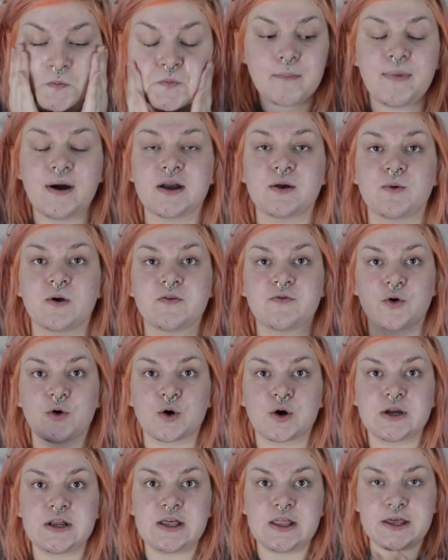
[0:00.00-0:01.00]
By the way, I've
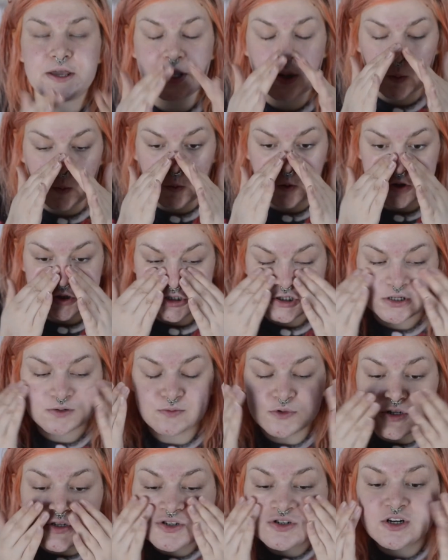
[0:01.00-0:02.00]
already like washed and
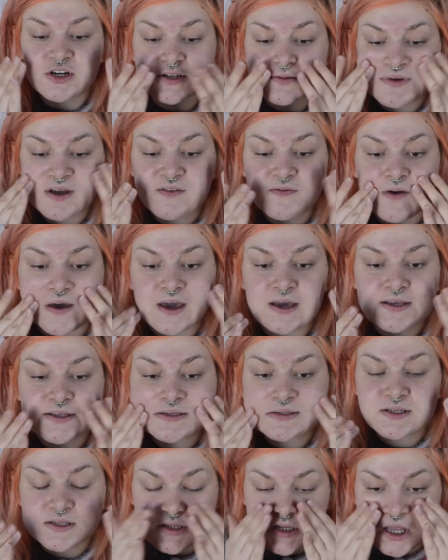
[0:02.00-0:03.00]
moisturized my
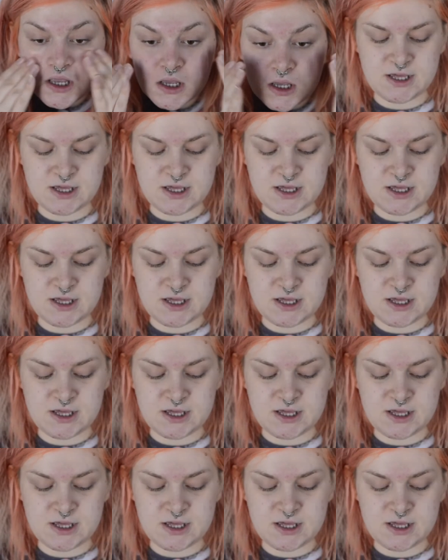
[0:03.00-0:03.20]
face.